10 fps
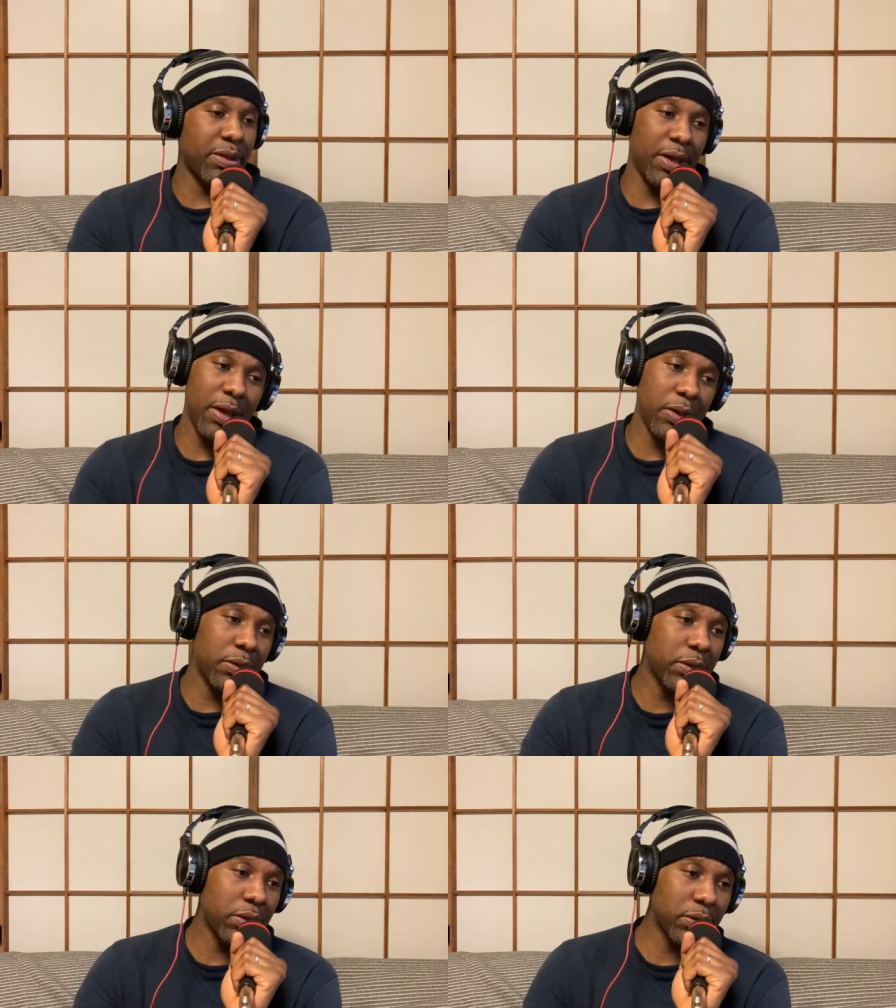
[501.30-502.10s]
I
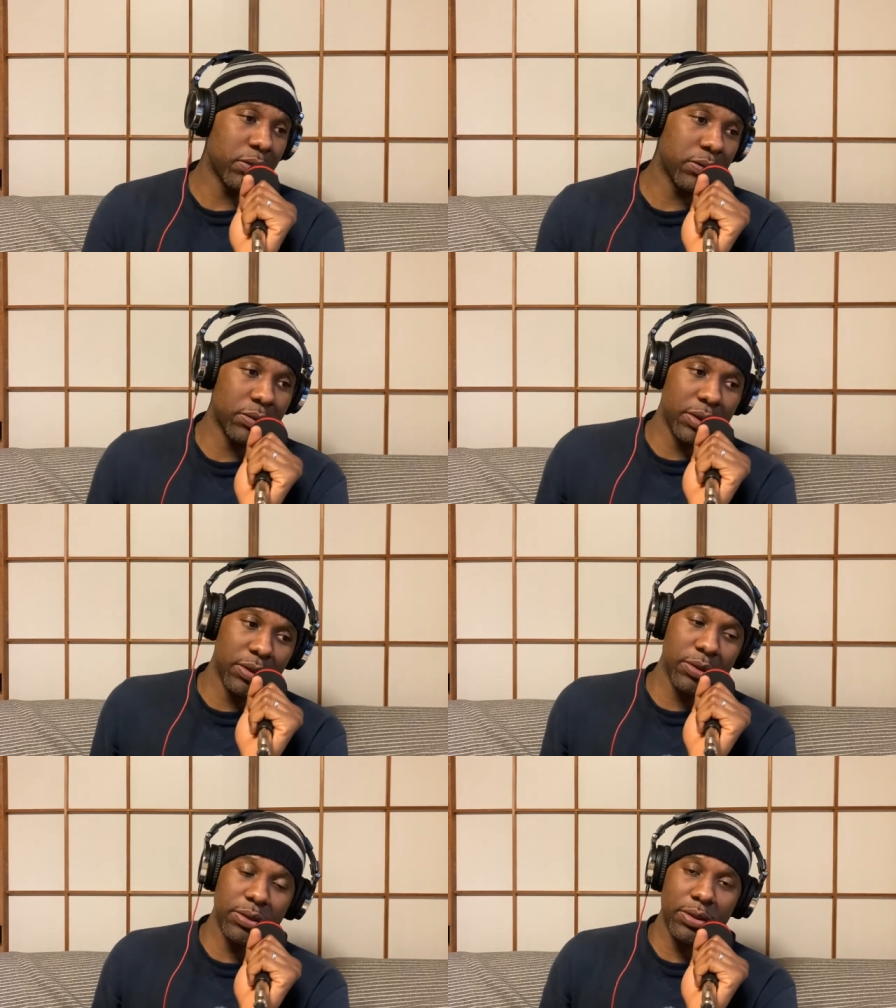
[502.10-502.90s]
don't
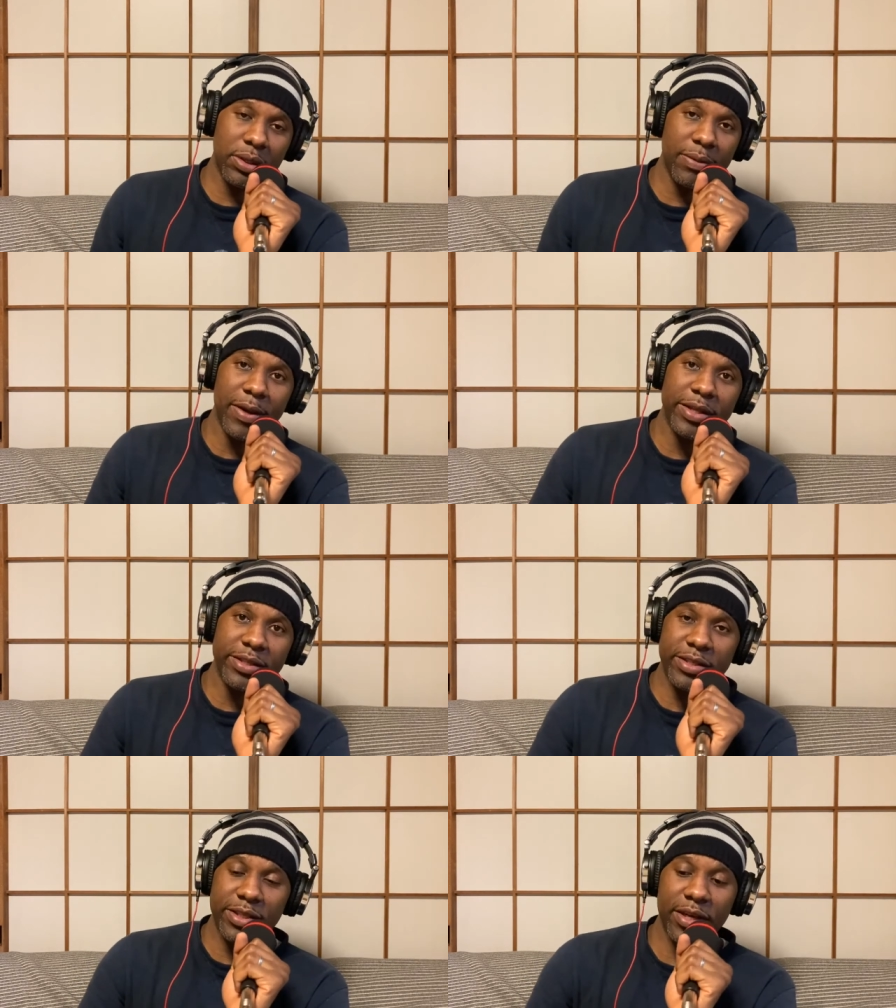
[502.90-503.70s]
know. They might
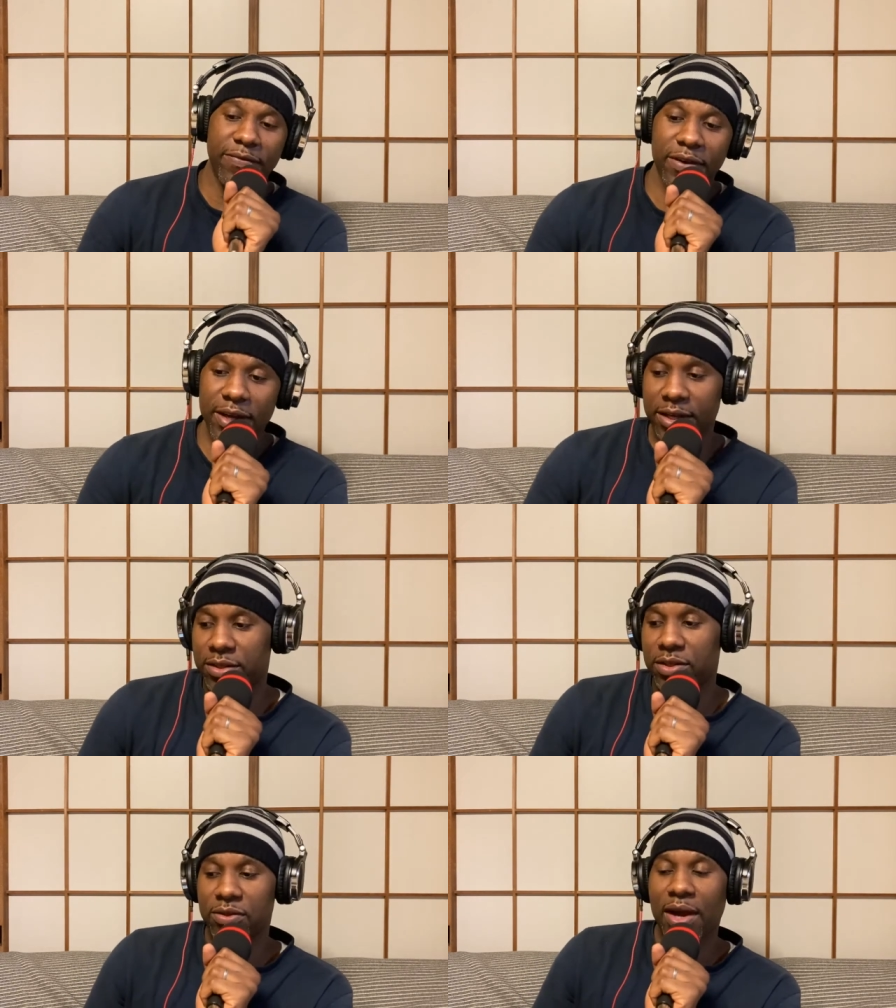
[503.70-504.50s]
just say fuck it and
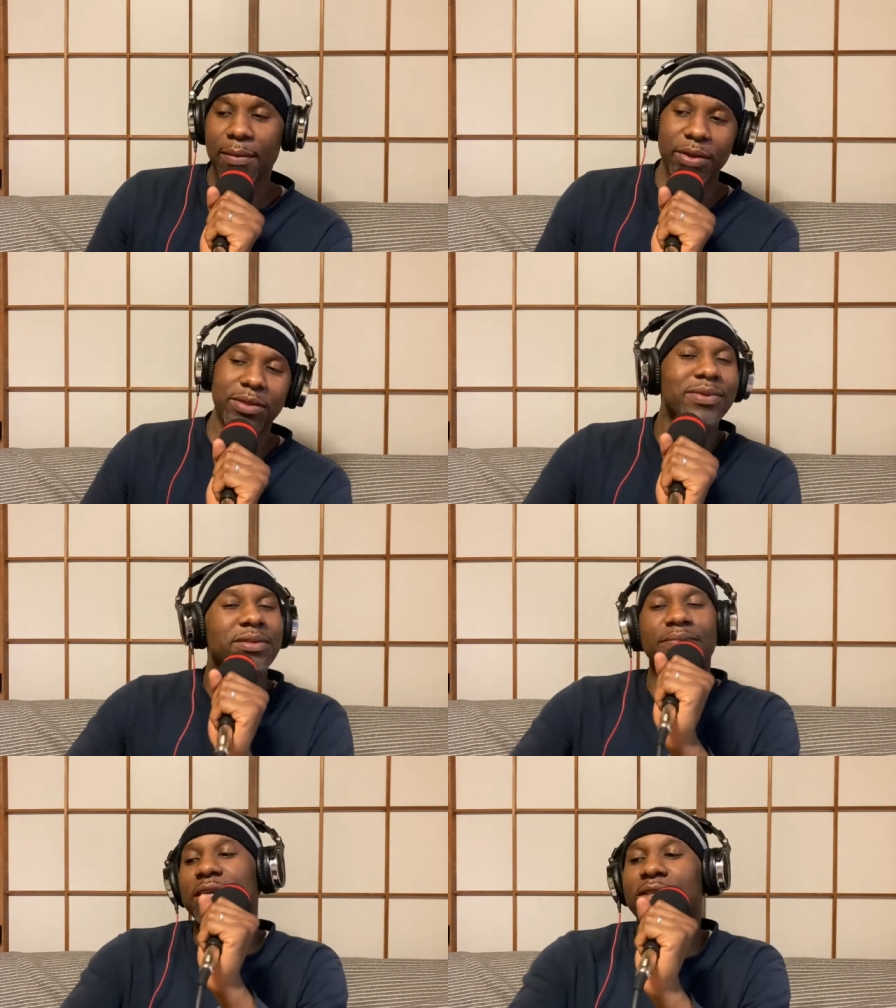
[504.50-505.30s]
just try,
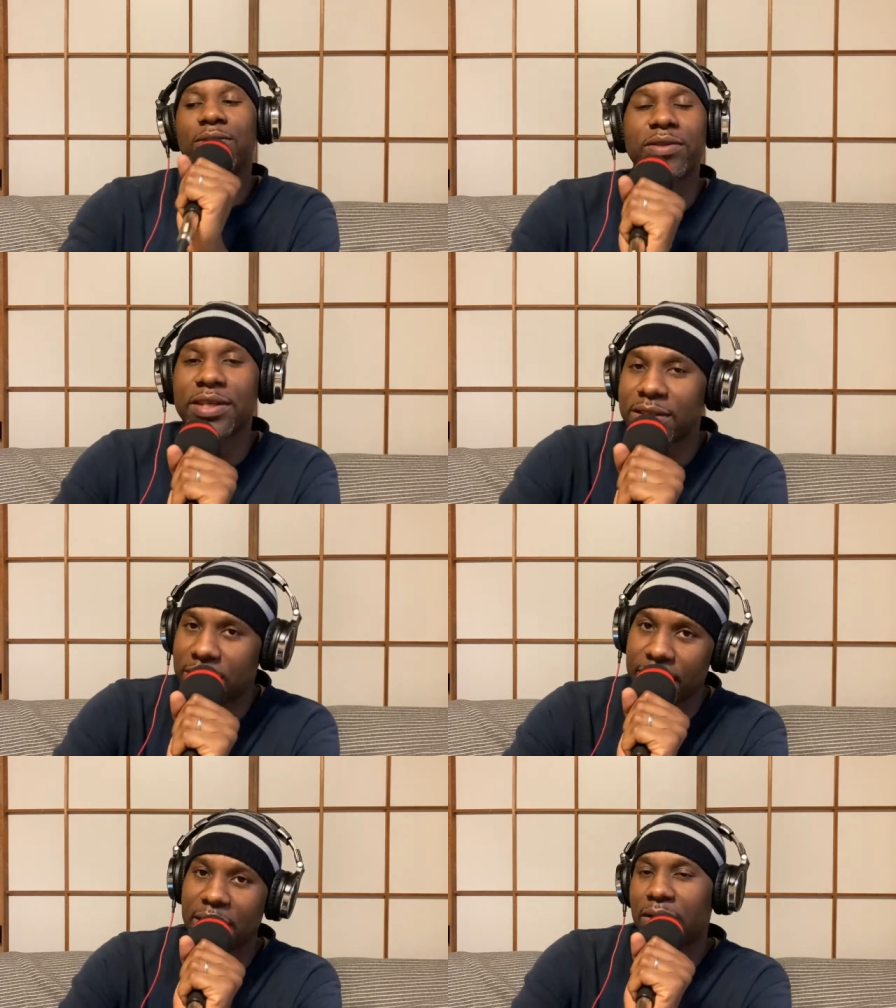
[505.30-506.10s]
which makes no sense
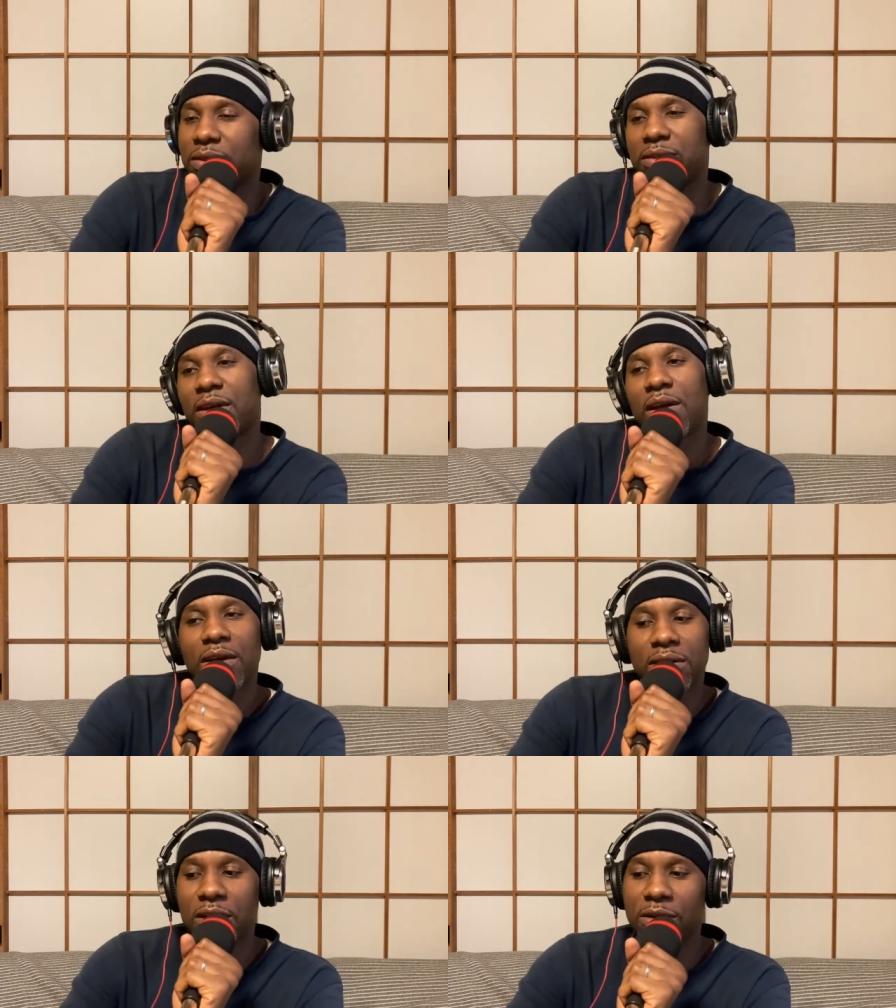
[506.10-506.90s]
to me. I was
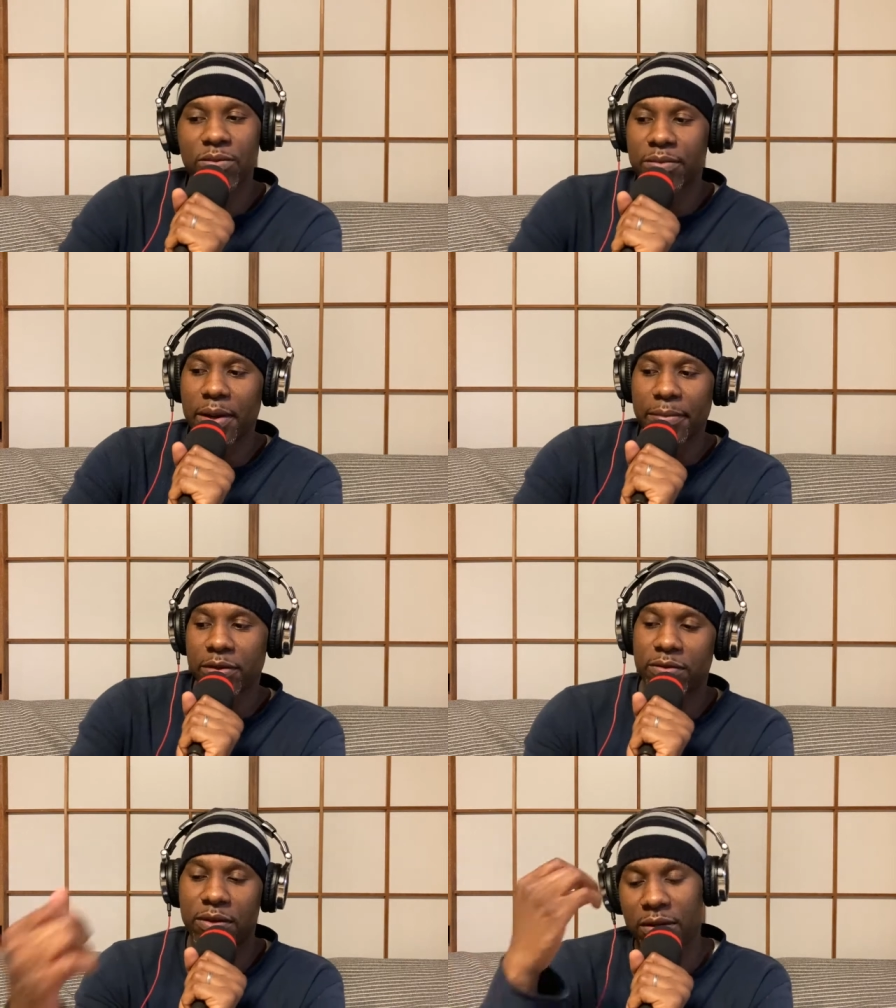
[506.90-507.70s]
talking with my
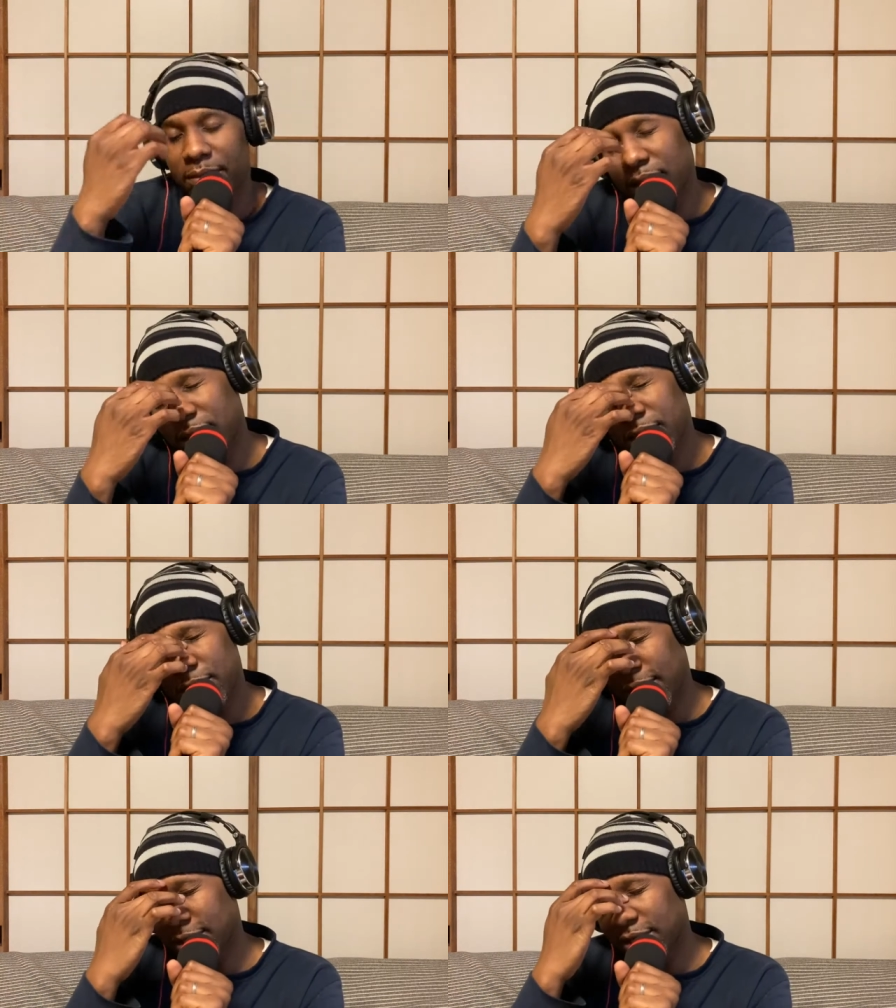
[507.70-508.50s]
mother-in-law about
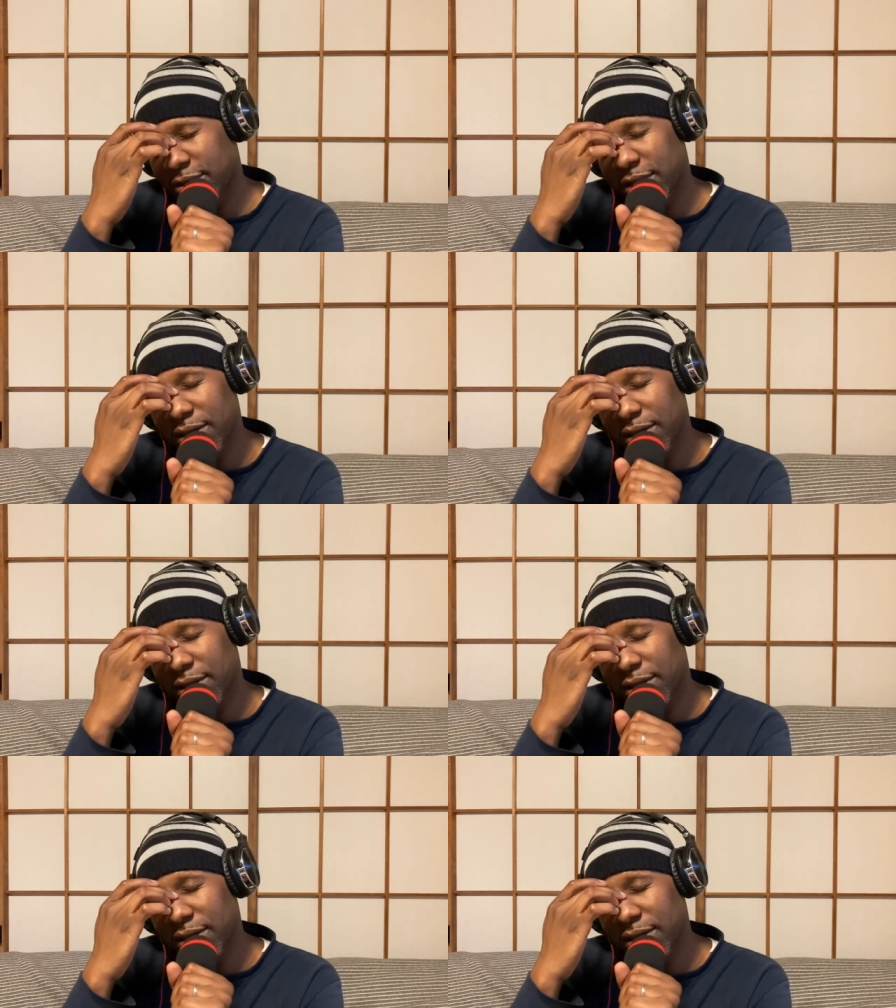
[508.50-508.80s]
it like the other day.